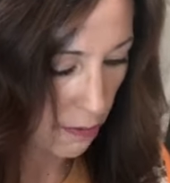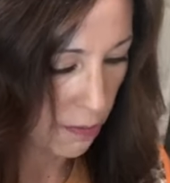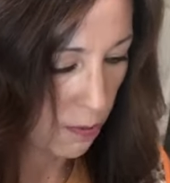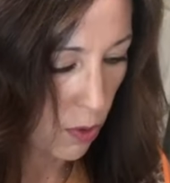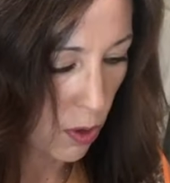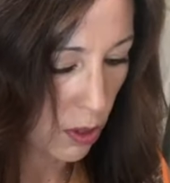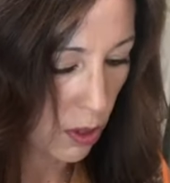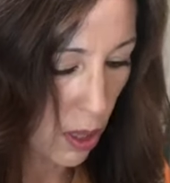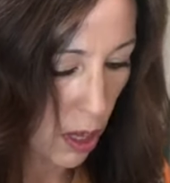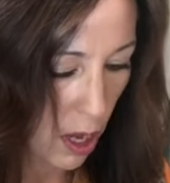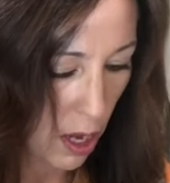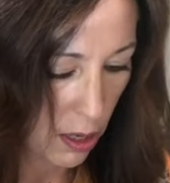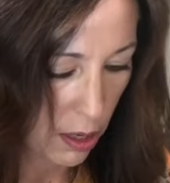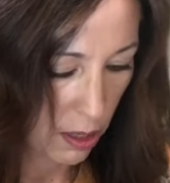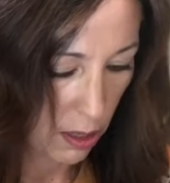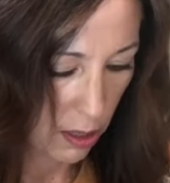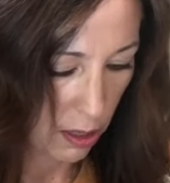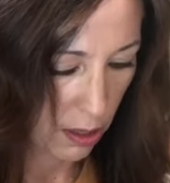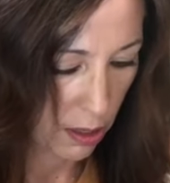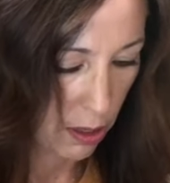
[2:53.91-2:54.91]
voila,
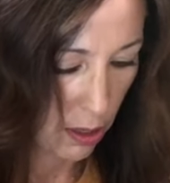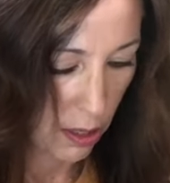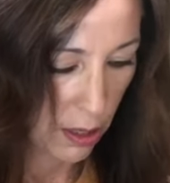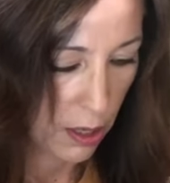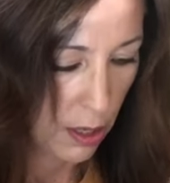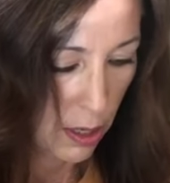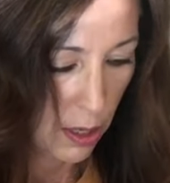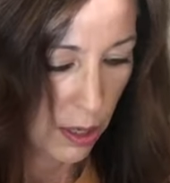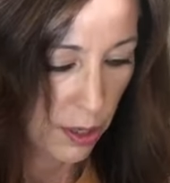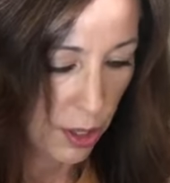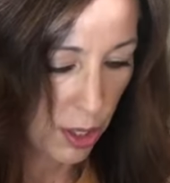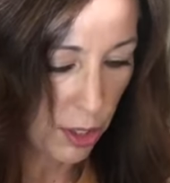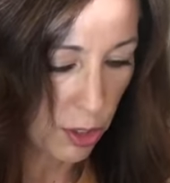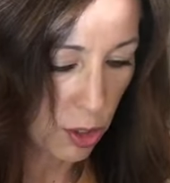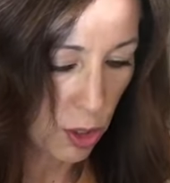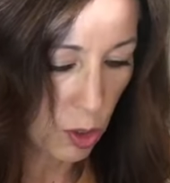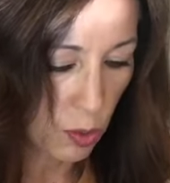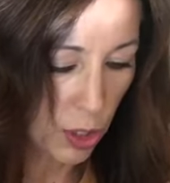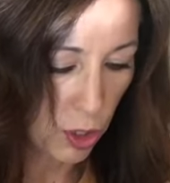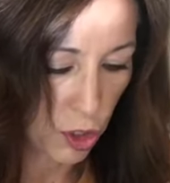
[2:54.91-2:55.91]
this
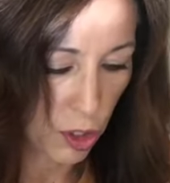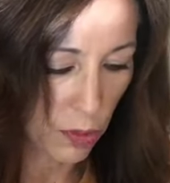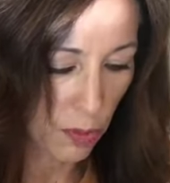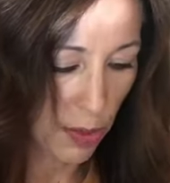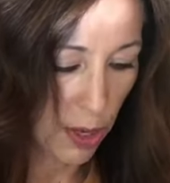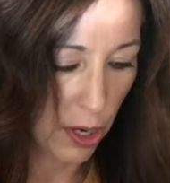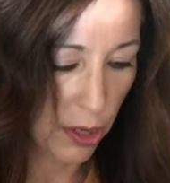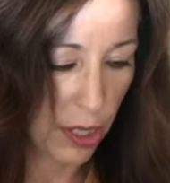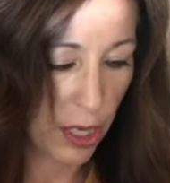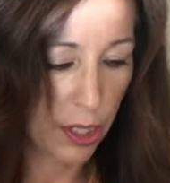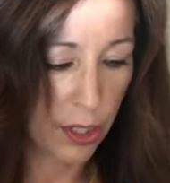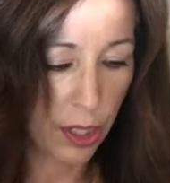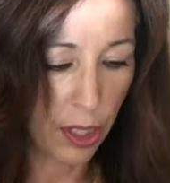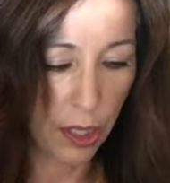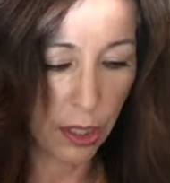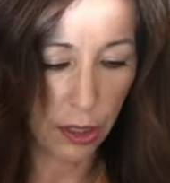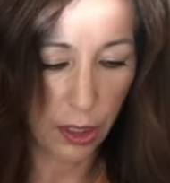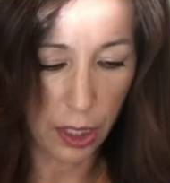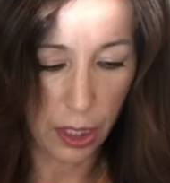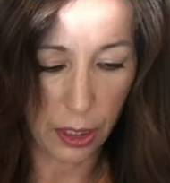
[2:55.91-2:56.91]
is what your marinade's
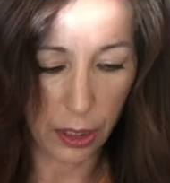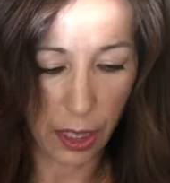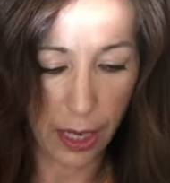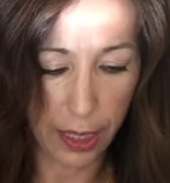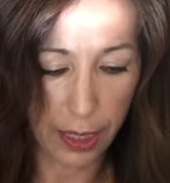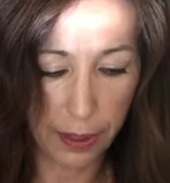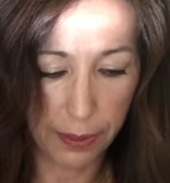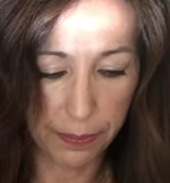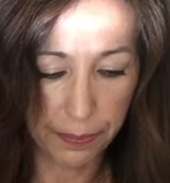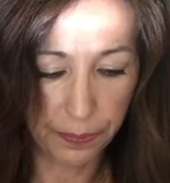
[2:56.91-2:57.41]
gonna look like.